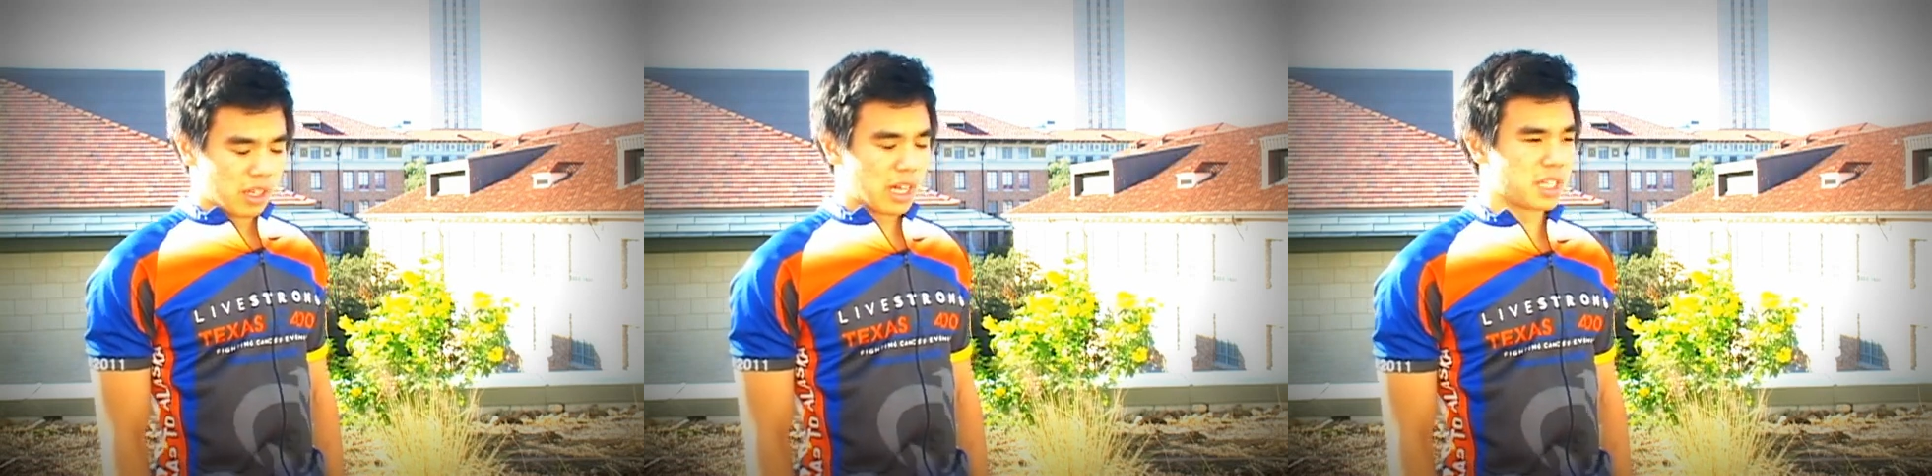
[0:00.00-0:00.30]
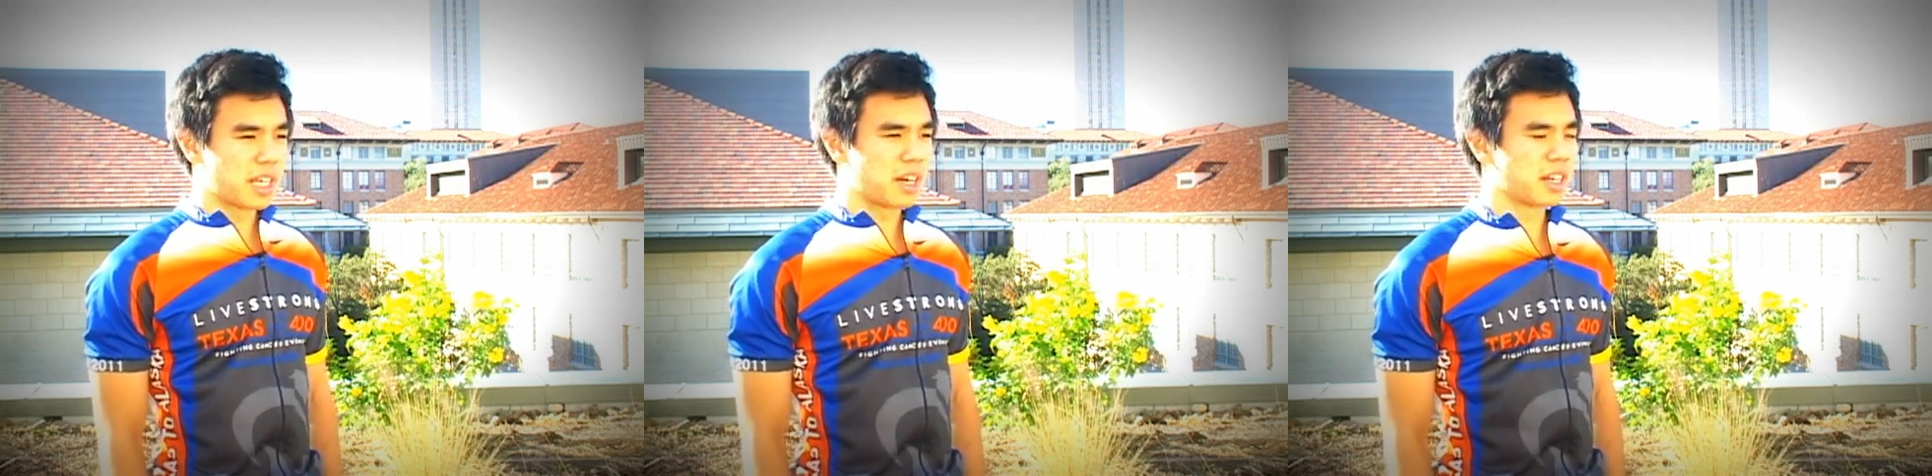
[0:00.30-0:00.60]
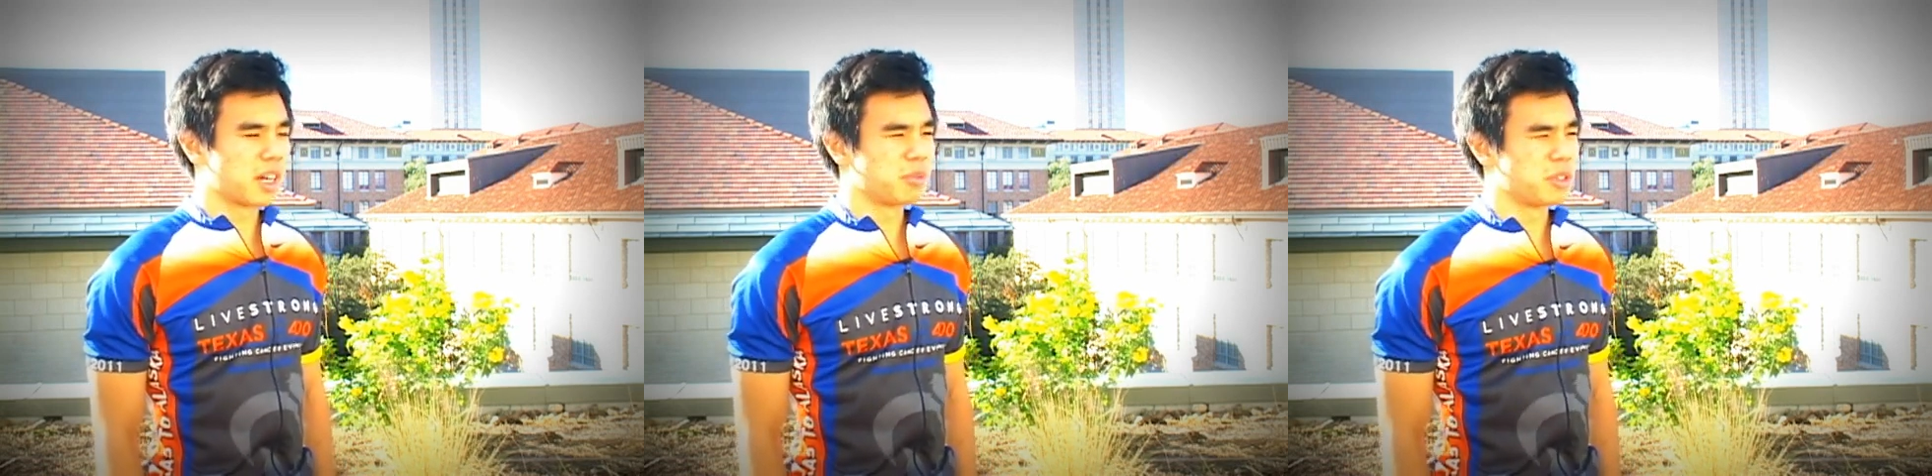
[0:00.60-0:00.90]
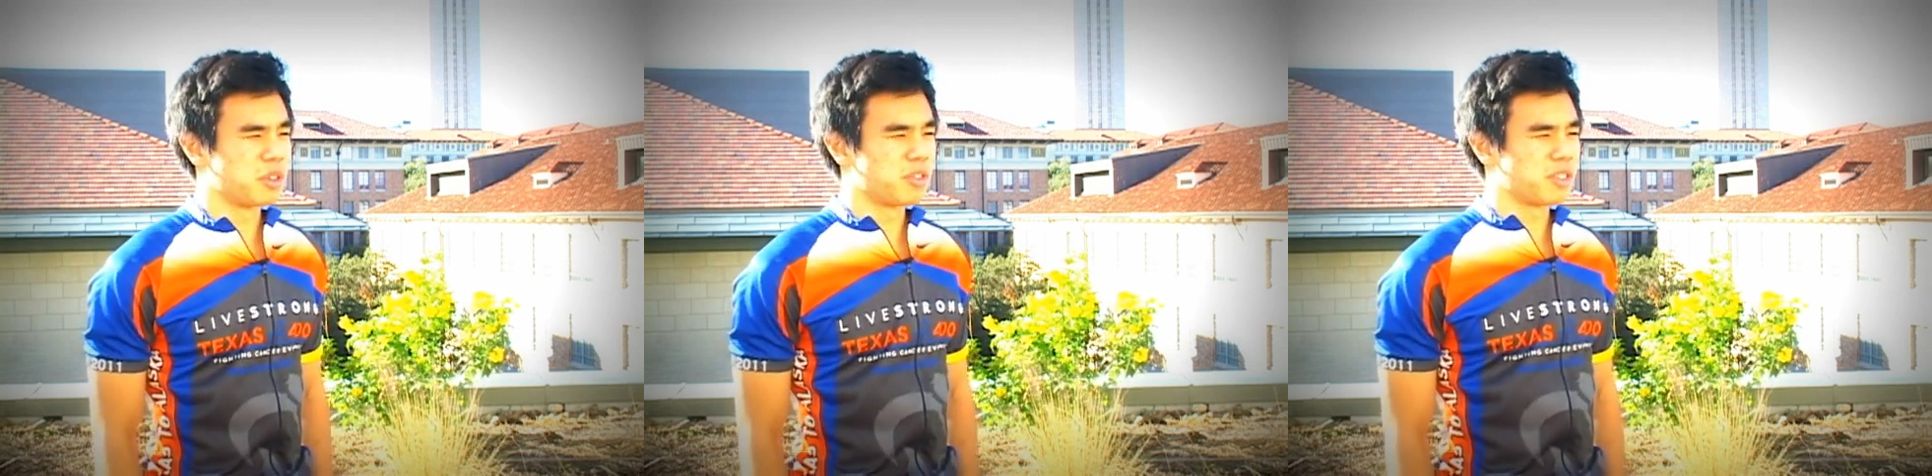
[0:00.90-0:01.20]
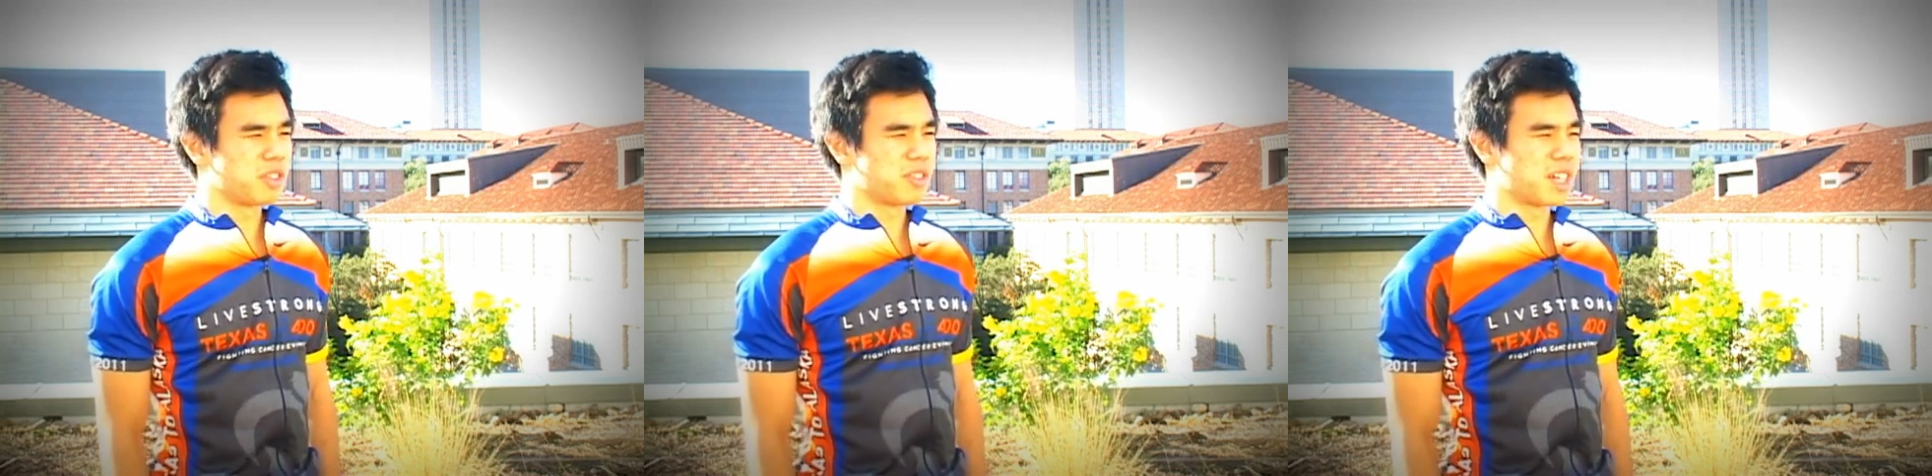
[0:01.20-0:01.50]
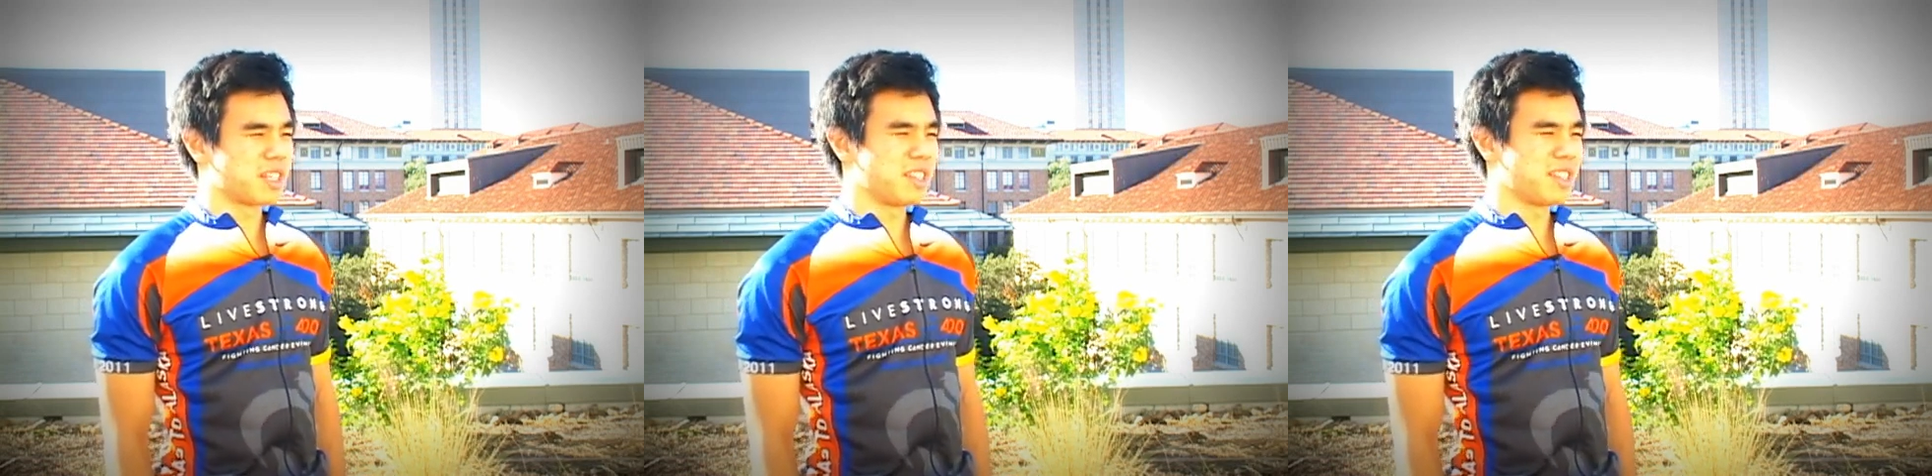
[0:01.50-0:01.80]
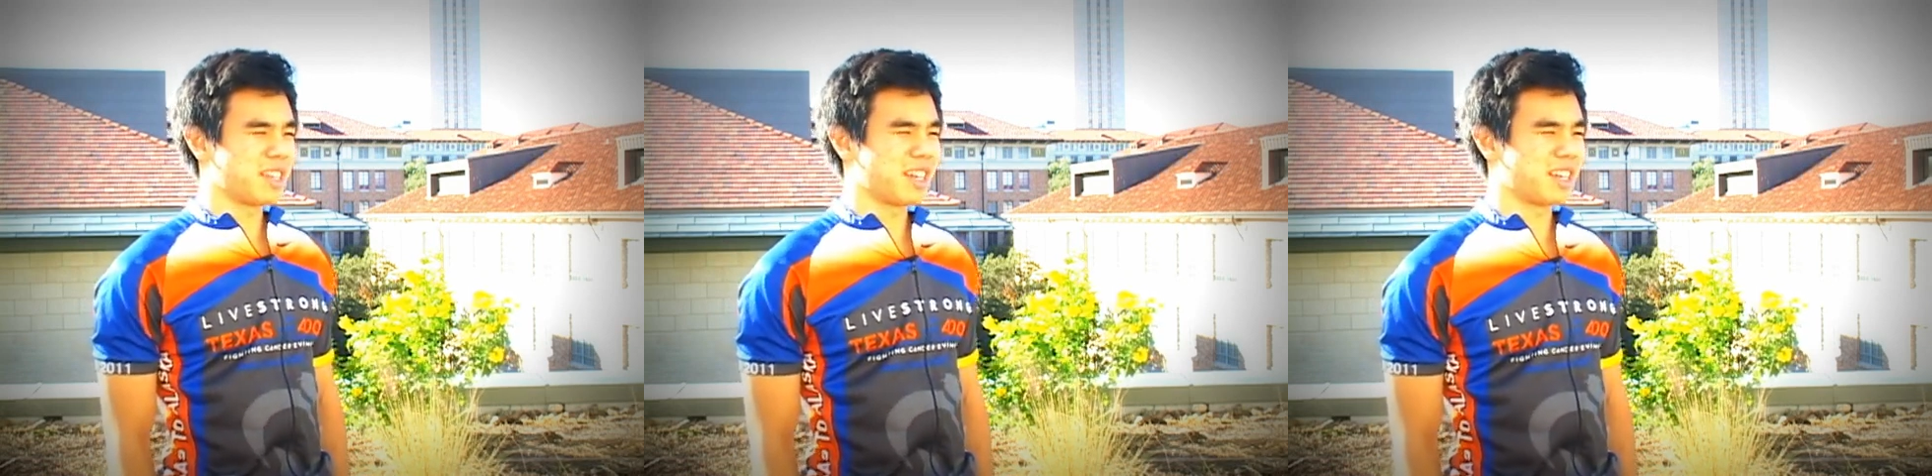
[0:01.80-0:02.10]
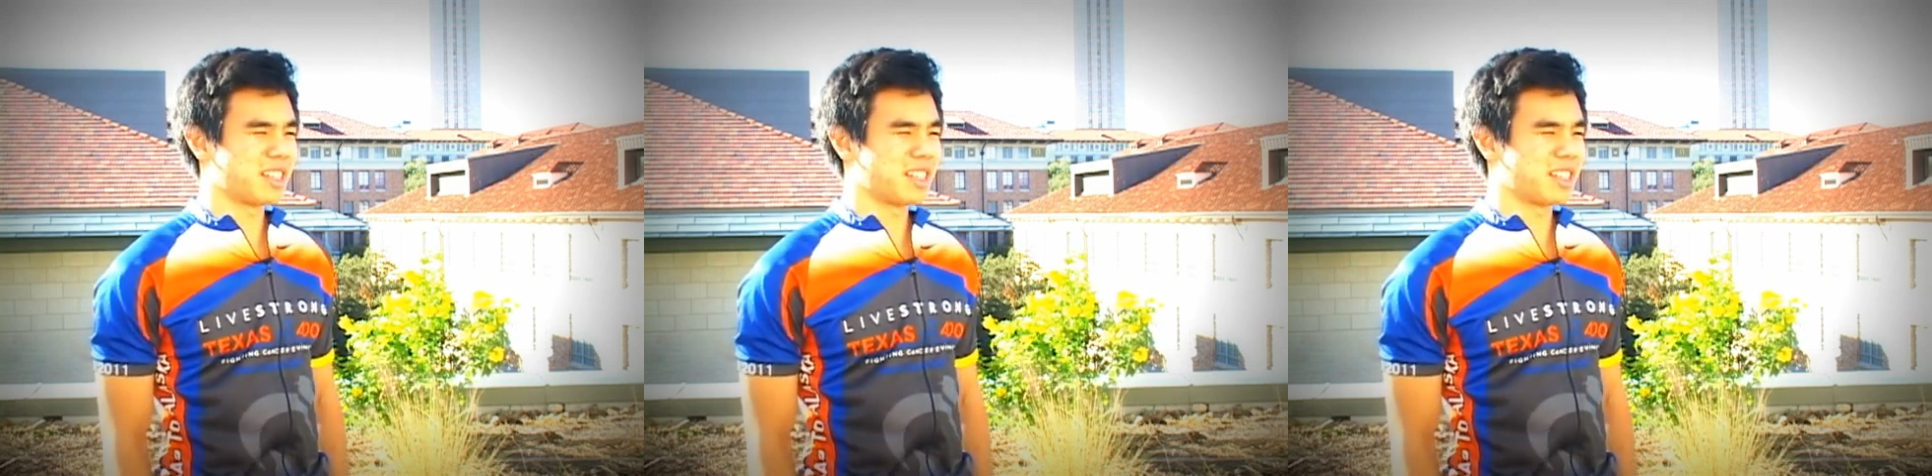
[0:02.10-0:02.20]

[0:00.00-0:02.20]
I decided to come to the University of Texas